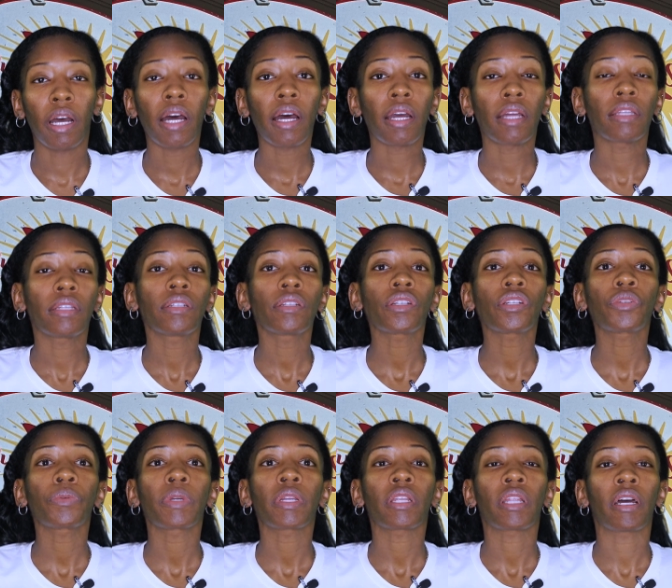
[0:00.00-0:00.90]
Hi, this is
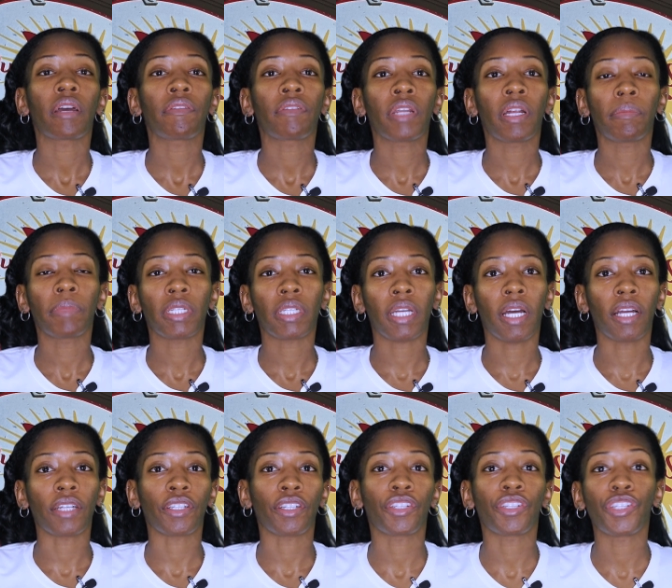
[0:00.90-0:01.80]
Sweet Life and I'm
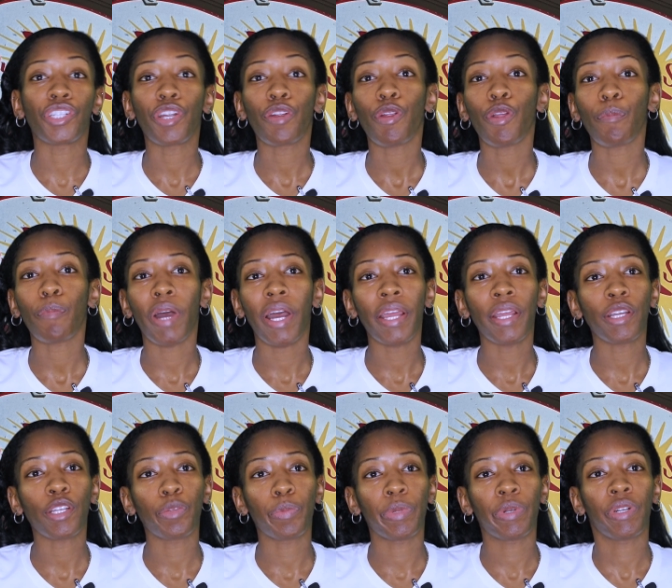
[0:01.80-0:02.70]
Natasha, sharing my
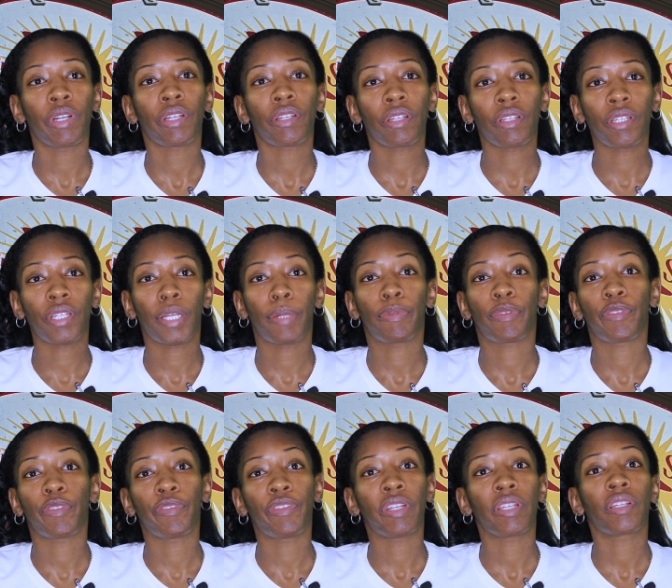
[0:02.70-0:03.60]
experience and tips
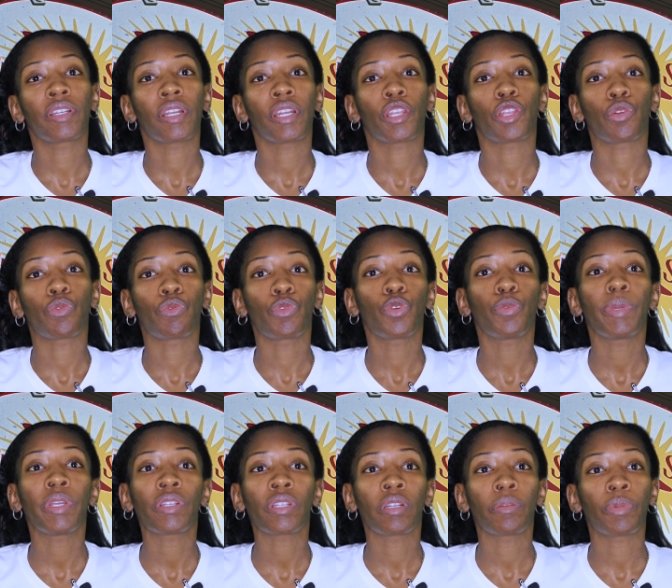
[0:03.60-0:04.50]
for visiting the Ruby
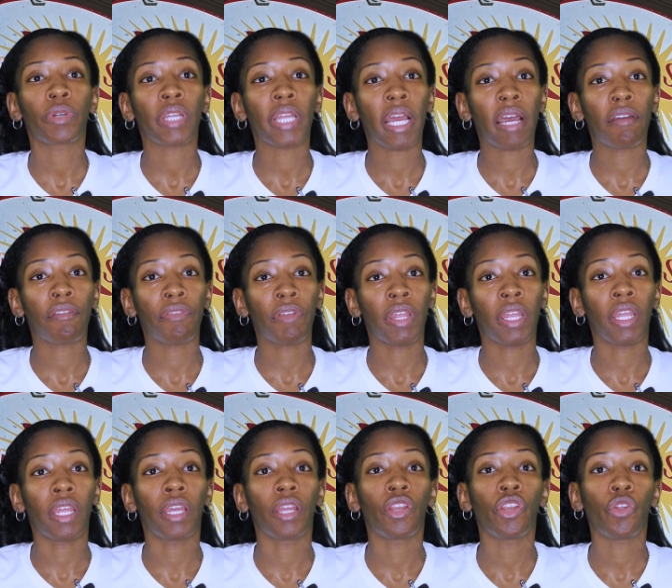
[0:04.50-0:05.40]
Slipper Café
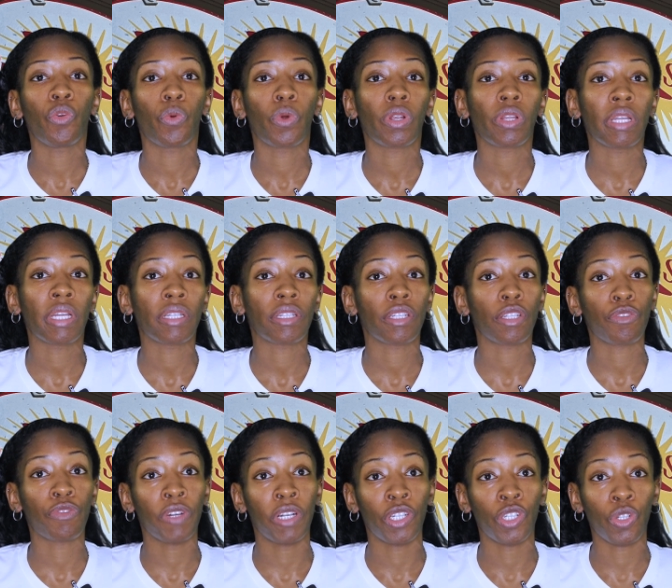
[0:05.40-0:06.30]
in New Orleans'
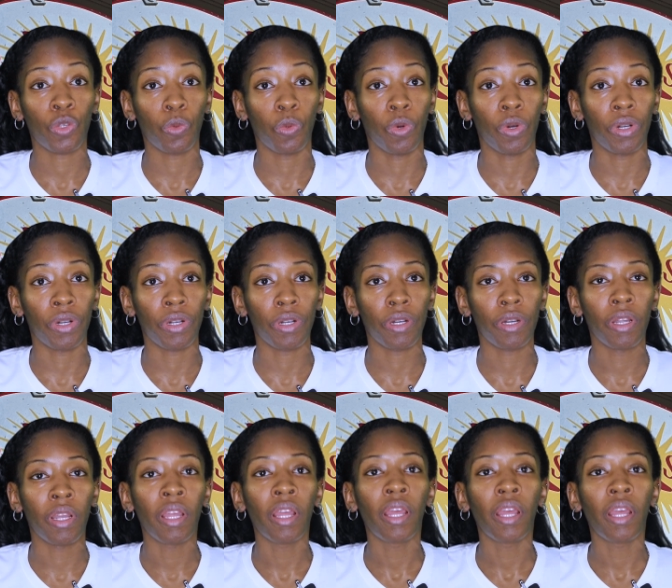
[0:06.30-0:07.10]
French Quarter.